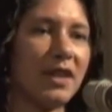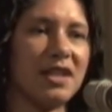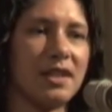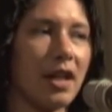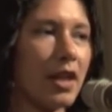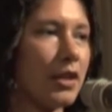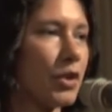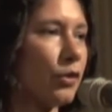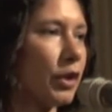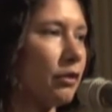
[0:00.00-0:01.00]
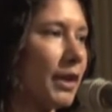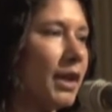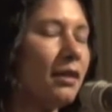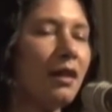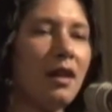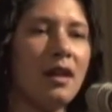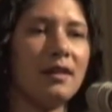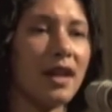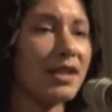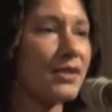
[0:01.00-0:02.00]
they say they don't agree,
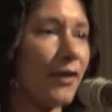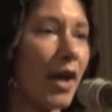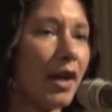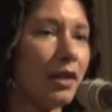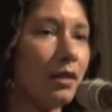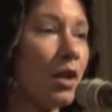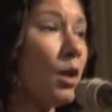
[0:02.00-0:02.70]
that's fine.